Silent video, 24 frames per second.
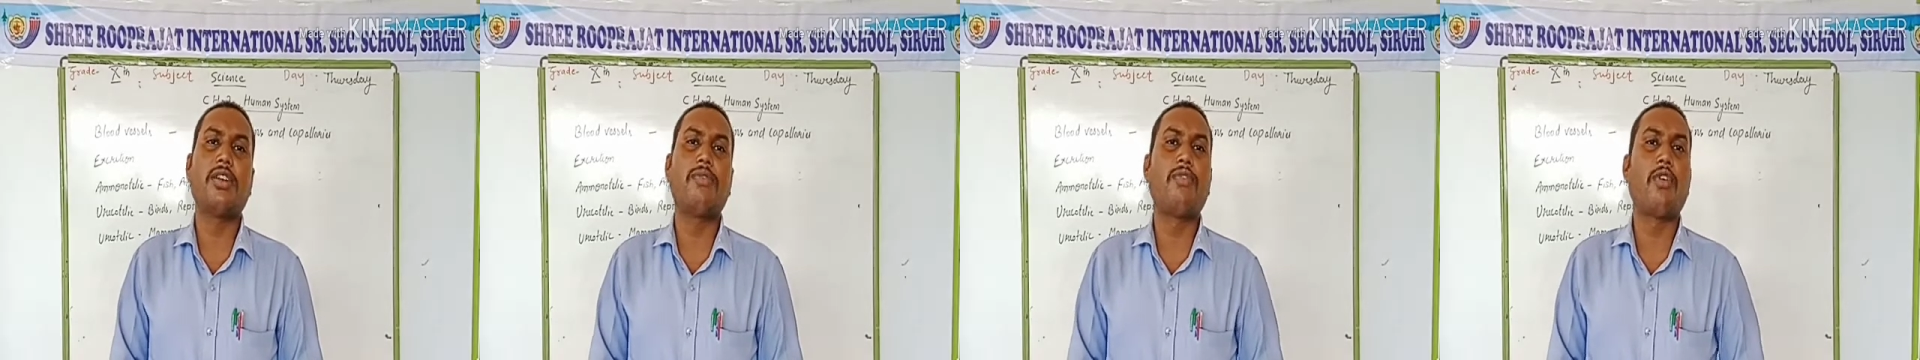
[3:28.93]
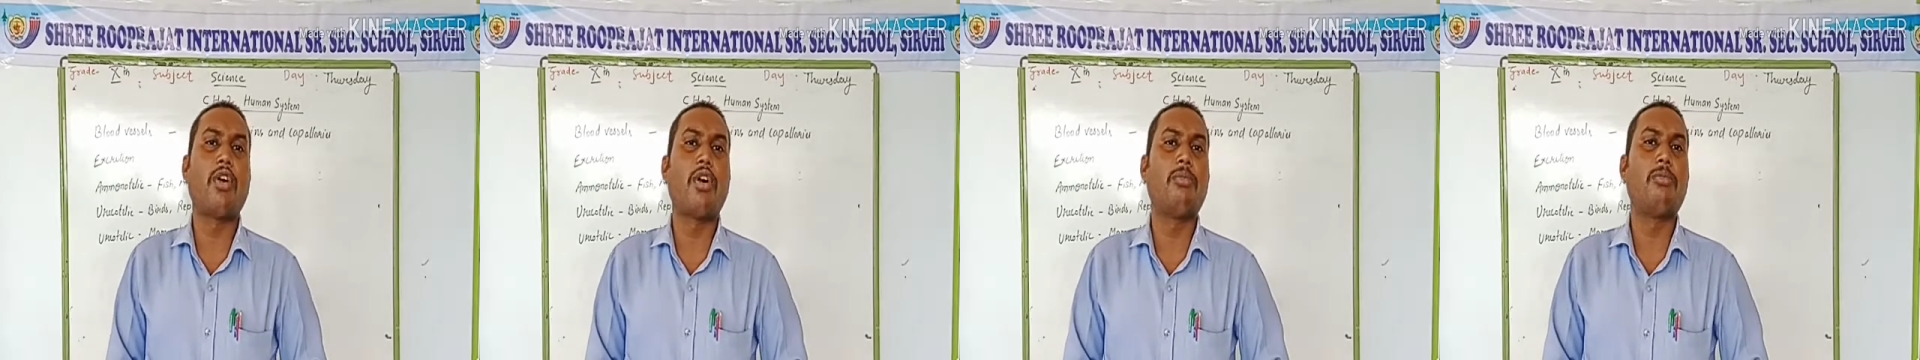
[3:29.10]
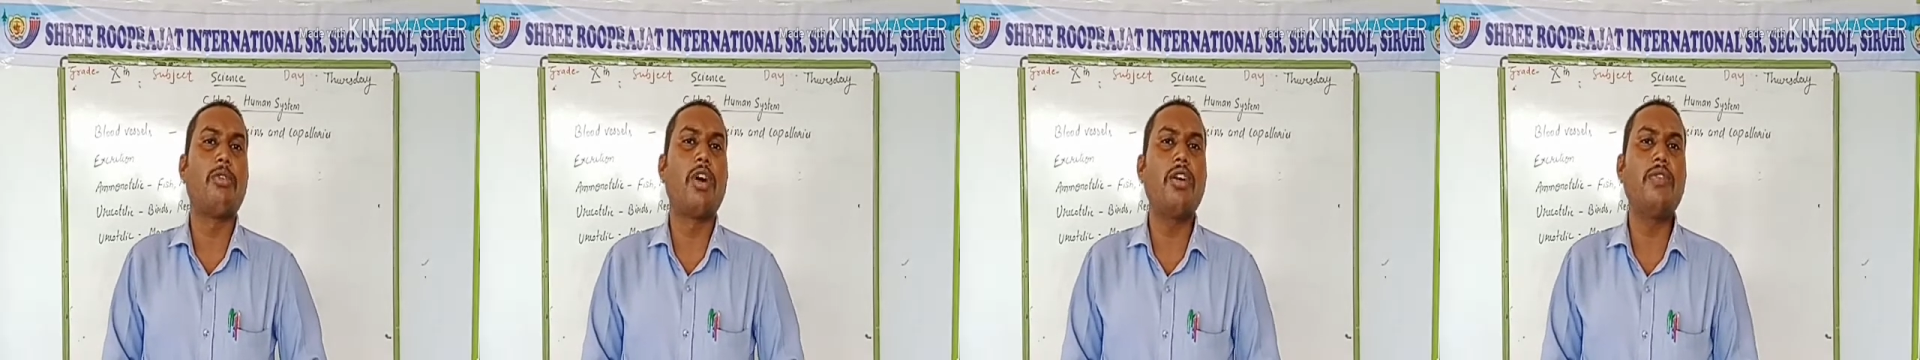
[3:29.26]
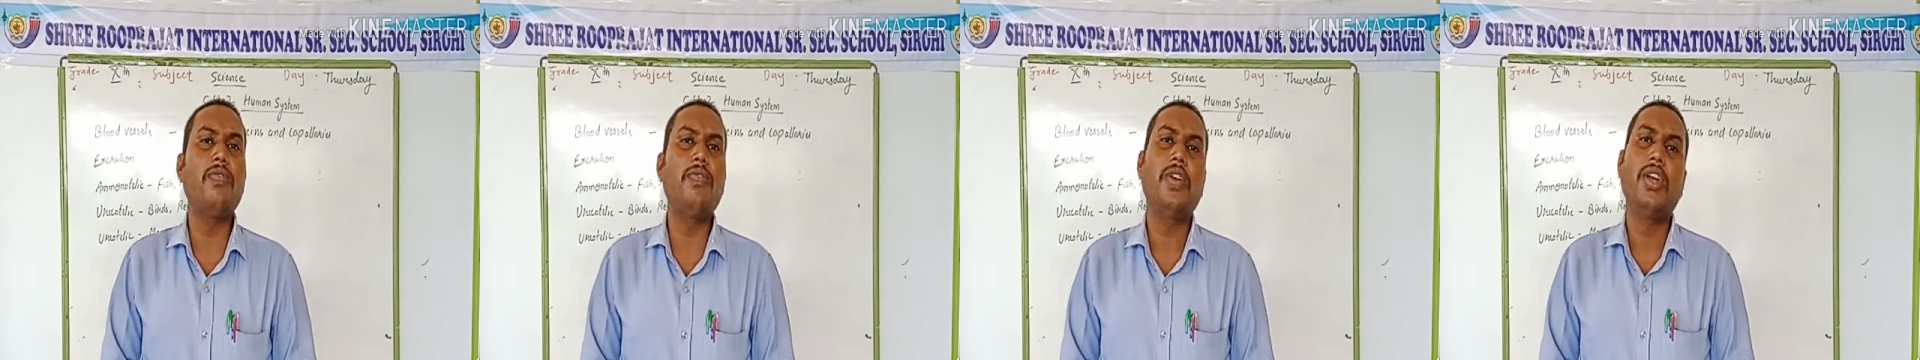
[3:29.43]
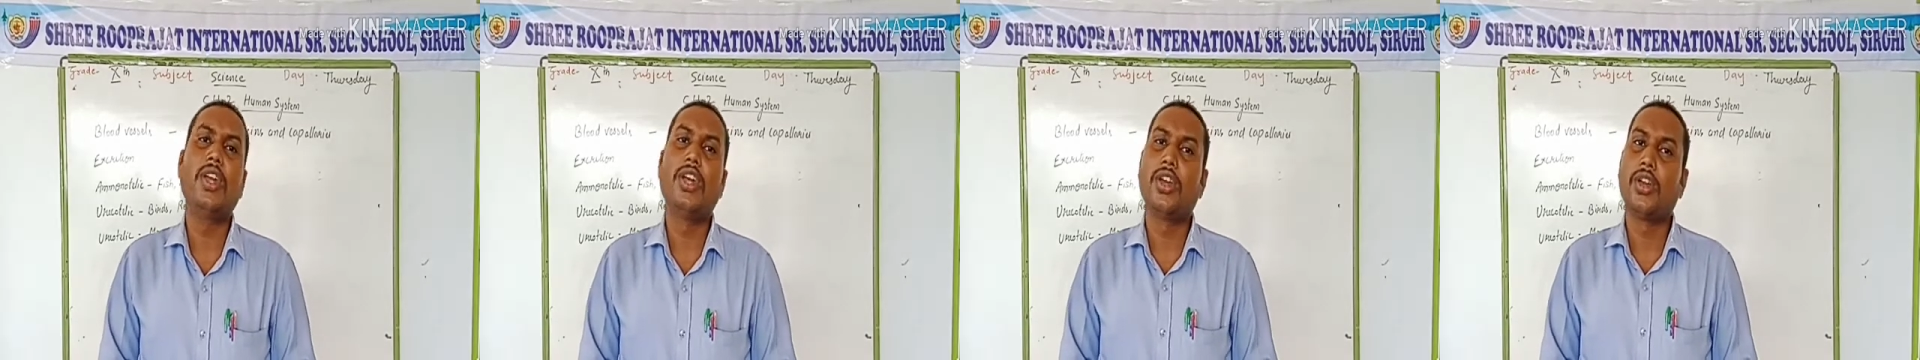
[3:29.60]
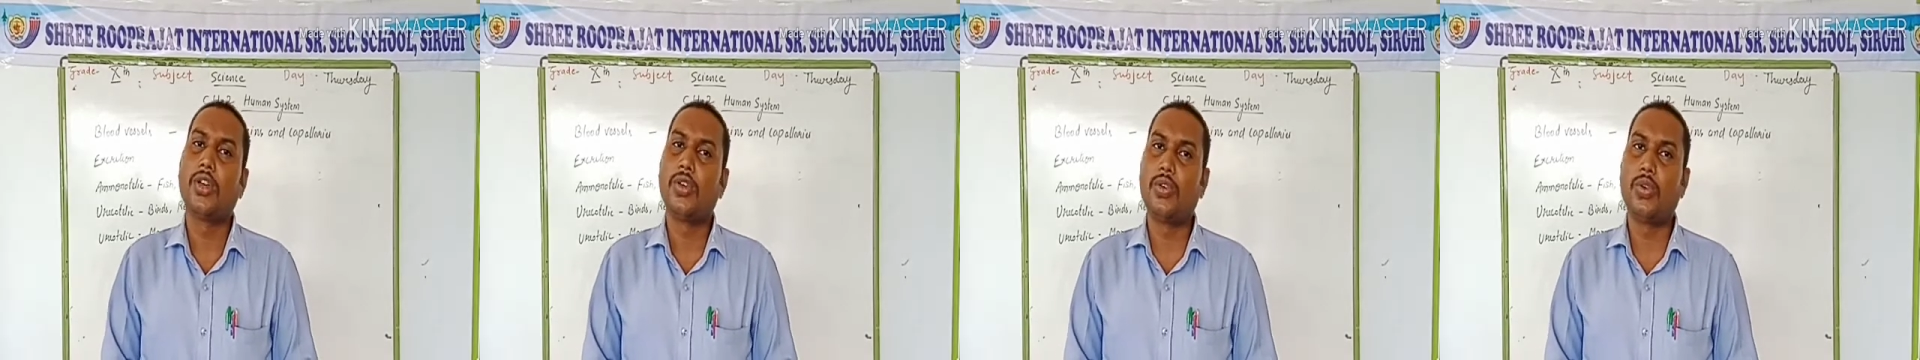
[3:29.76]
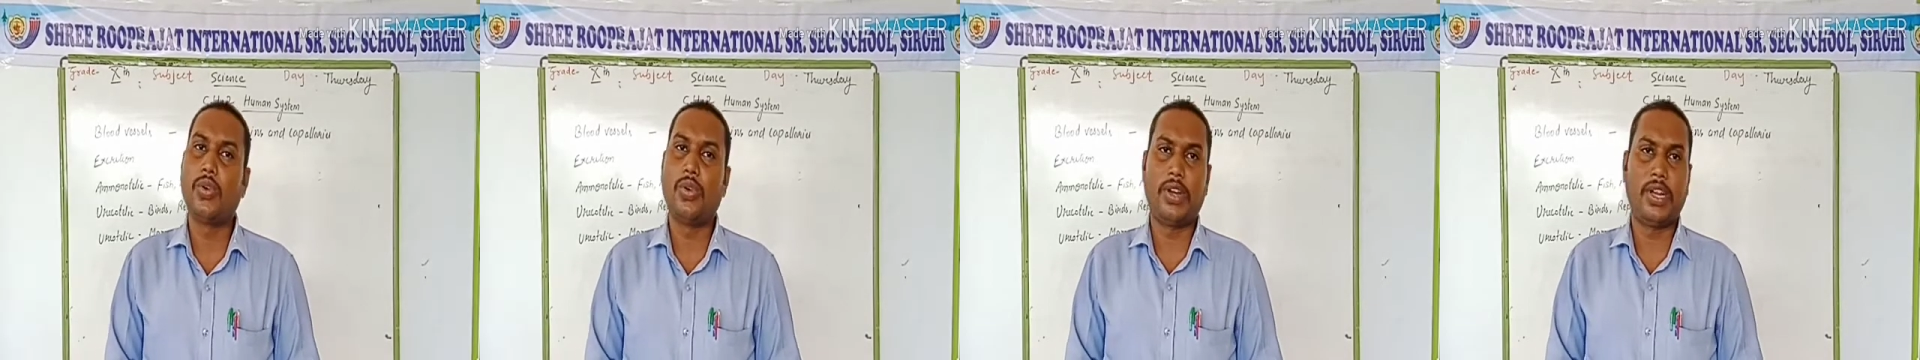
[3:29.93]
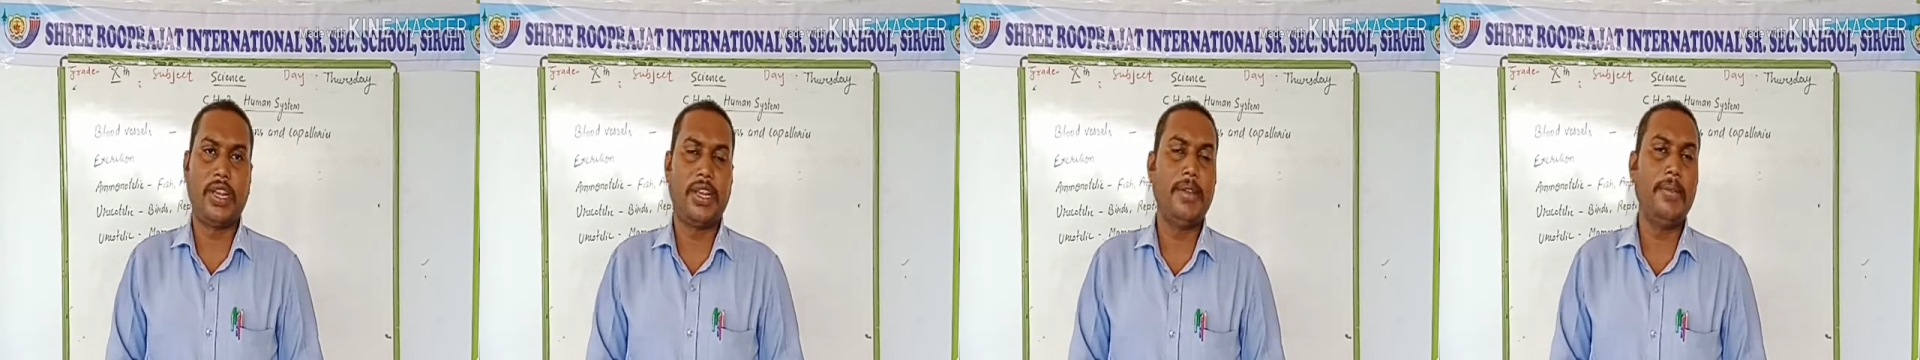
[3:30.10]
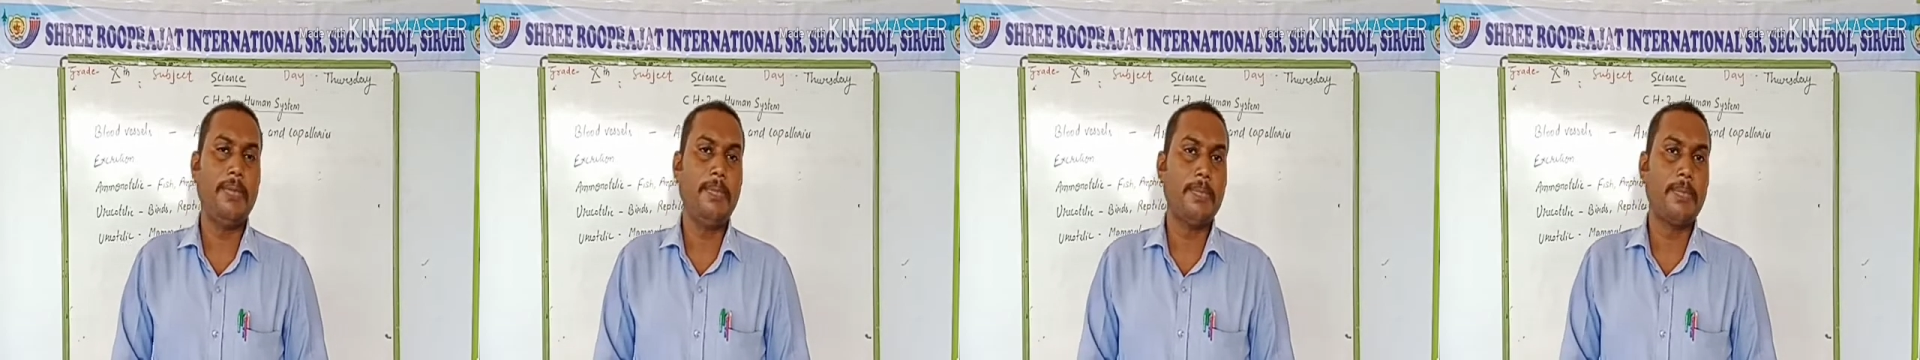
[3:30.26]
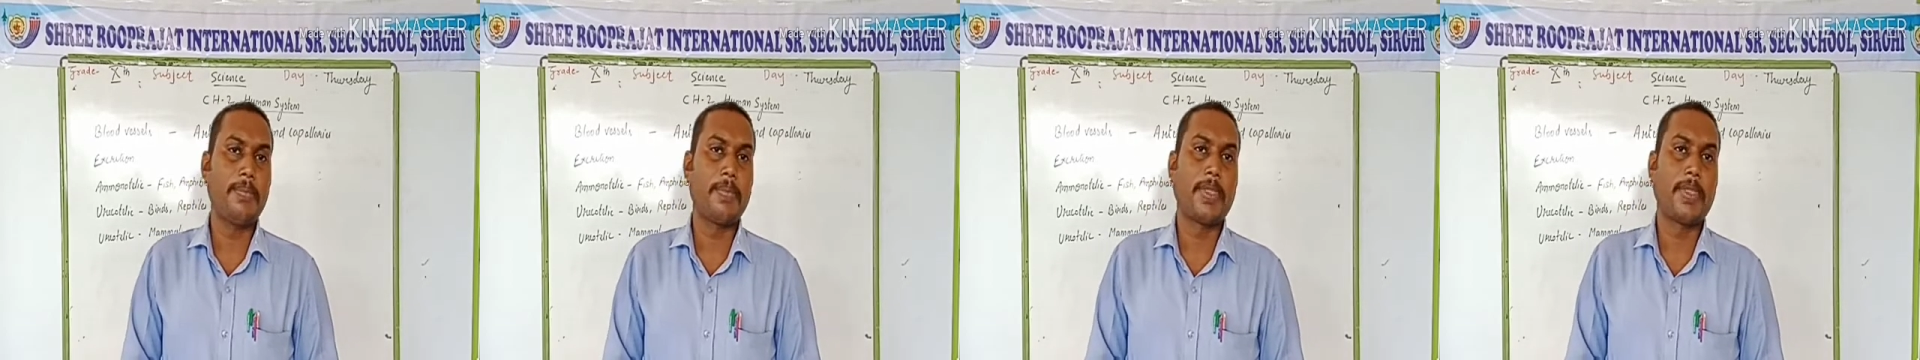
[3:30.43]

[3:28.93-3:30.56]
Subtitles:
form of urine.